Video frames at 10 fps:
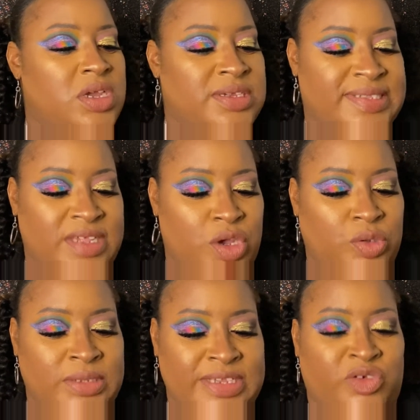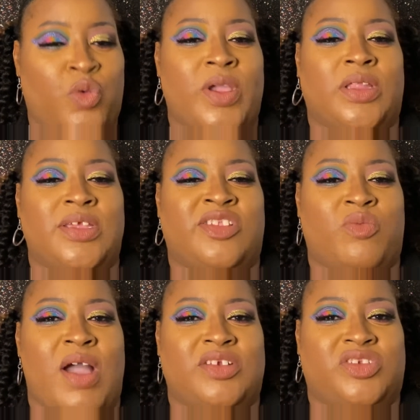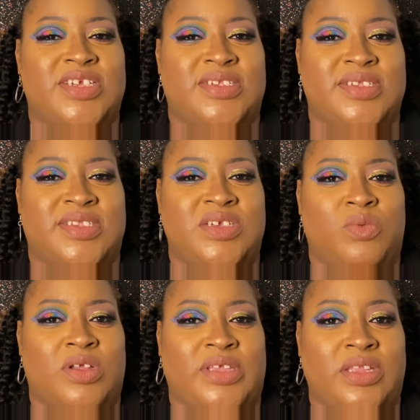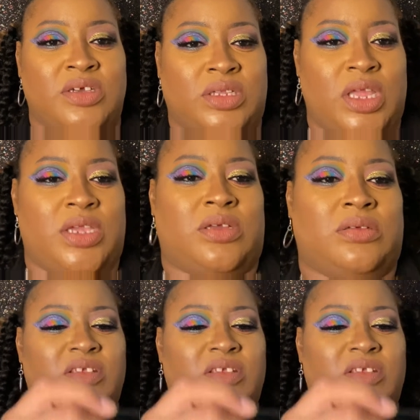So let's quickly swatch these and see what they look like.